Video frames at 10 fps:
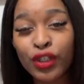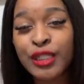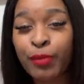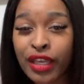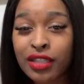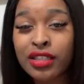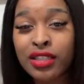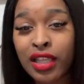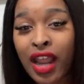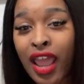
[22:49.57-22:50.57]
spaces
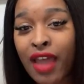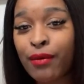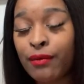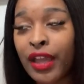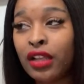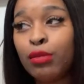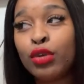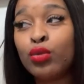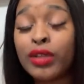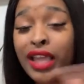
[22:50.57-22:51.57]
that I have
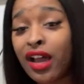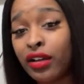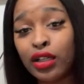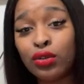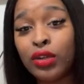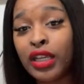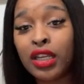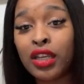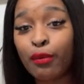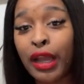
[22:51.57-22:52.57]
available without including
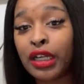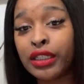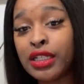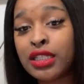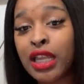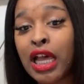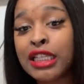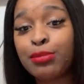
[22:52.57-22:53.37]
any of my green stocks,